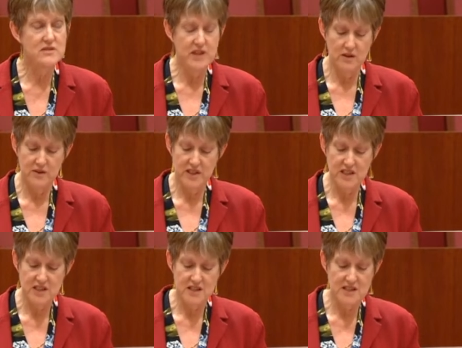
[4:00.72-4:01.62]
of their
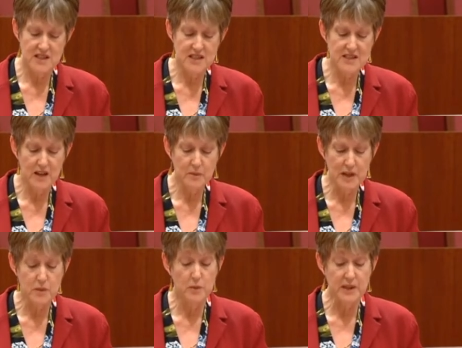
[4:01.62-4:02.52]
adventures, these young
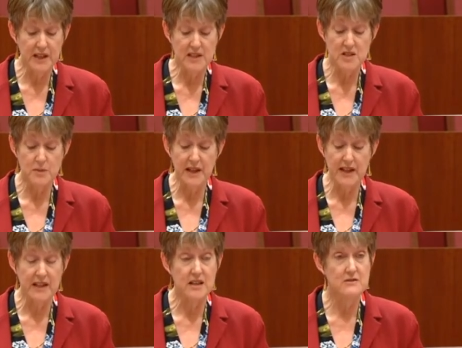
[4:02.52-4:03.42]
people begin to
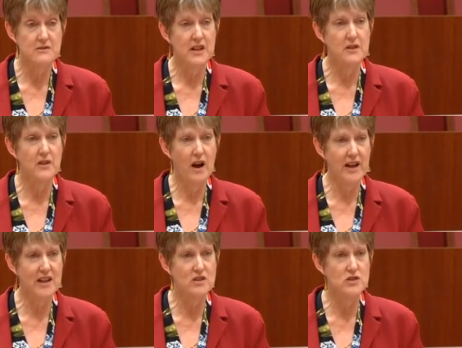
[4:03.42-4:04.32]
believe, if I
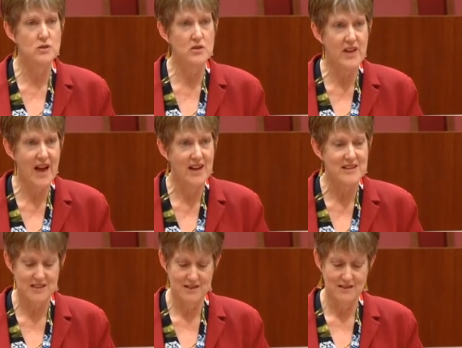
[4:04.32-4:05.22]
can do
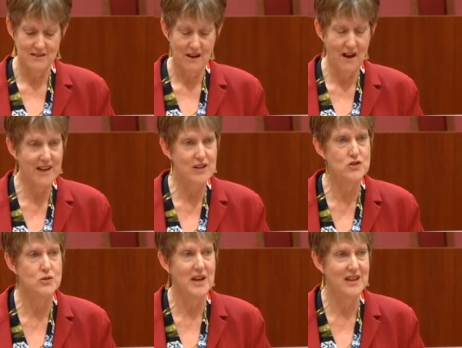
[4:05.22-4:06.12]
that, I can
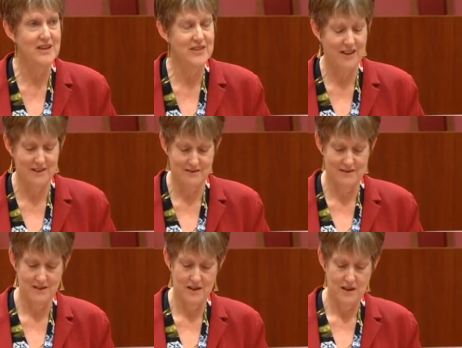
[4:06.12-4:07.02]
do anything.
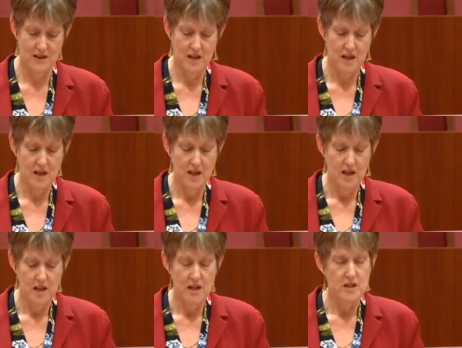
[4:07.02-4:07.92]

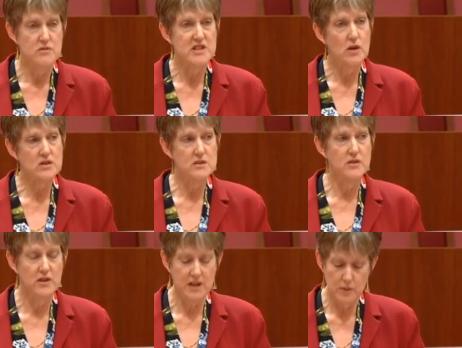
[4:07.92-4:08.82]
The results are
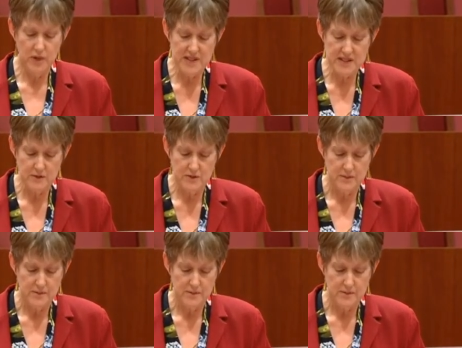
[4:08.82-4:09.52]
very impressive,